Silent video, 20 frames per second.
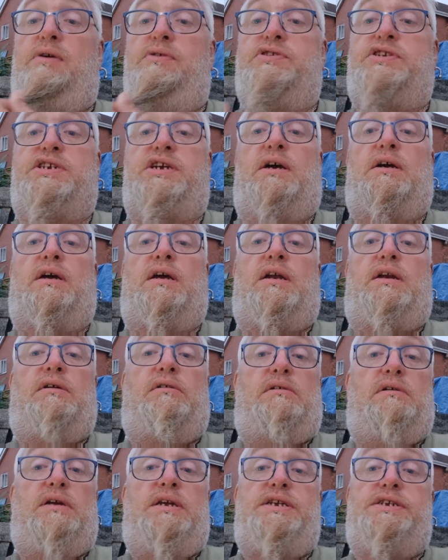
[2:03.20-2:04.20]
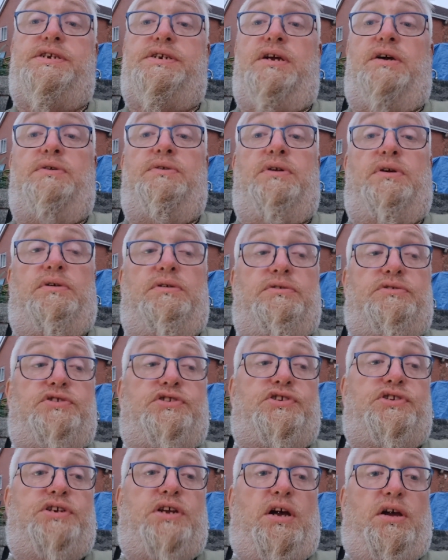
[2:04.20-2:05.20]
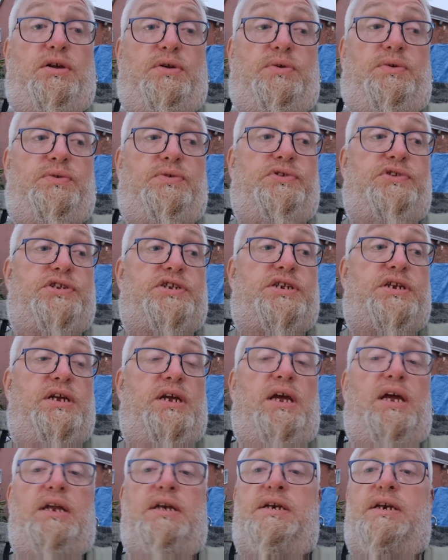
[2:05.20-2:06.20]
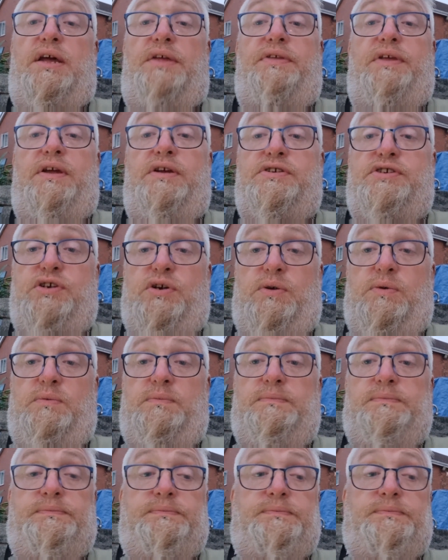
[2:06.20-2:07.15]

no sunken eyes, no notched nose, nothing at all.